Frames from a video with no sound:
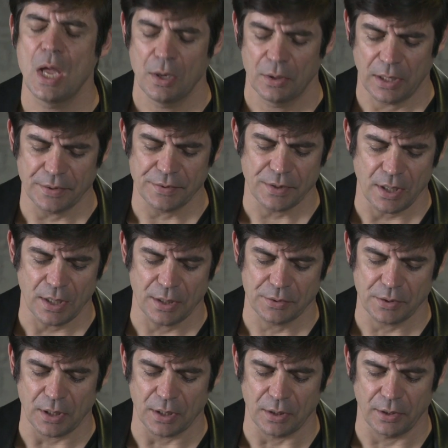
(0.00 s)
Right. Let's uh,
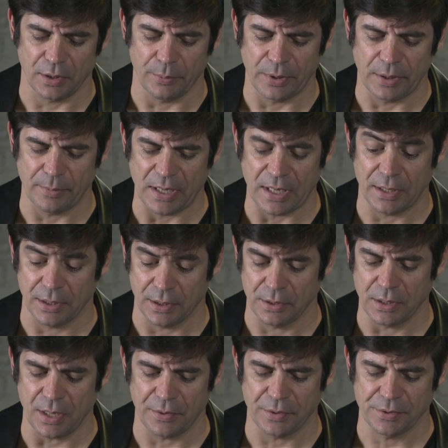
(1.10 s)
talk a little bit about
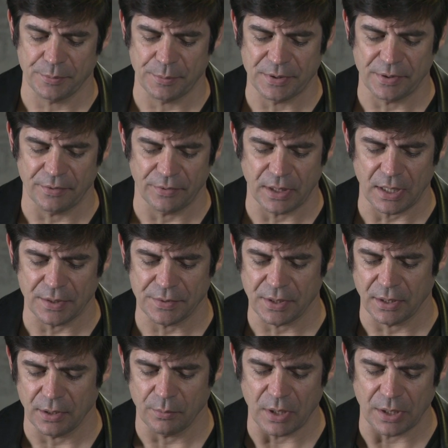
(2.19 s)
another specific case
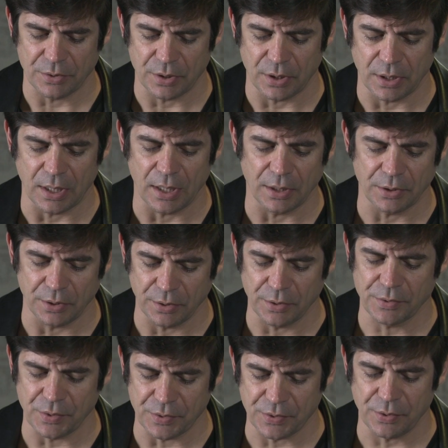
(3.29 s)
that you mentioned. Uh, you
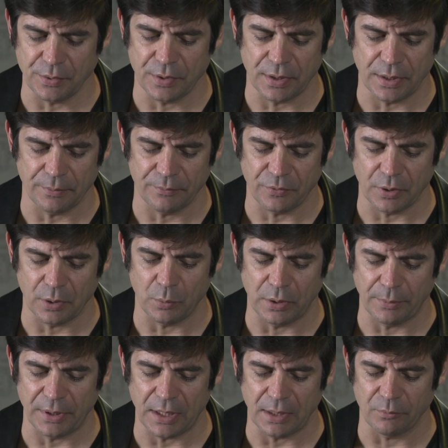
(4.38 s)
use a pseudonym for a
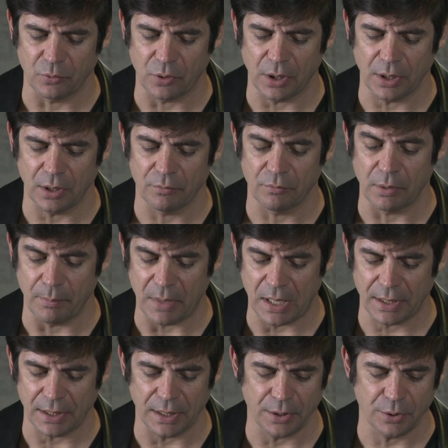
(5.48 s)
woman named Roya
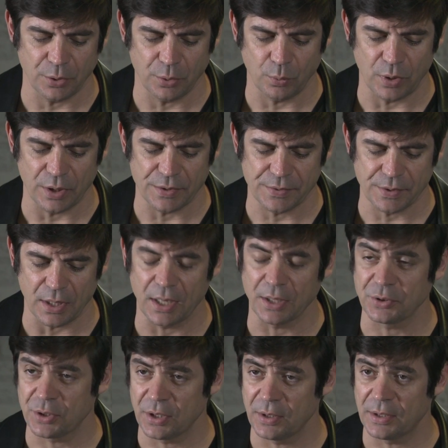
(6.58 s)
Rahmani, who was uh,
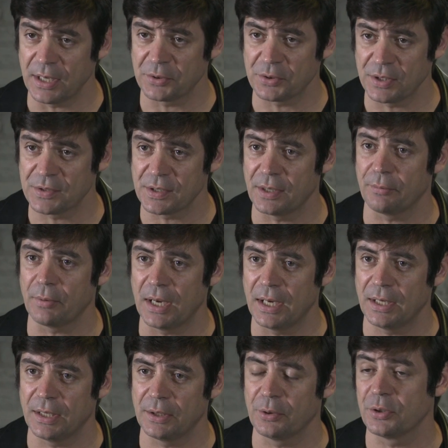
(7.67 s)
she, now she's an
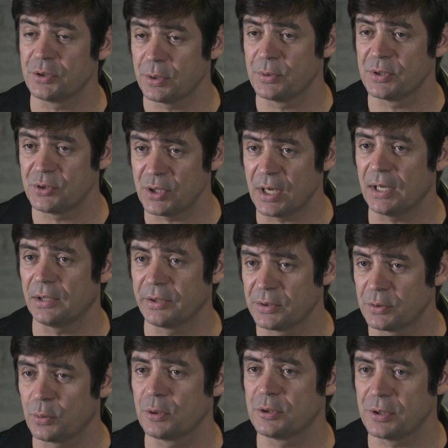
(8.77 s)
Iranian, or she was jailed
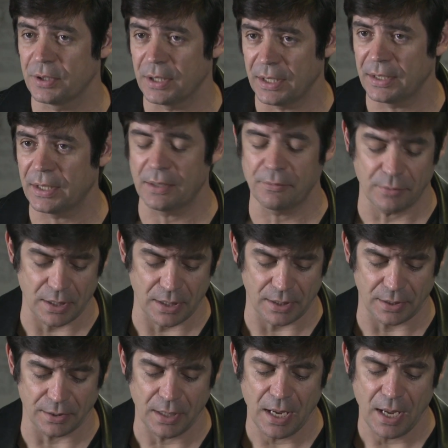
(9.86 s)
and tortured in
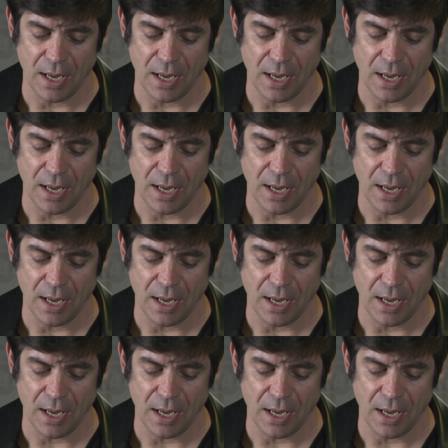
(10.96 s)
Iran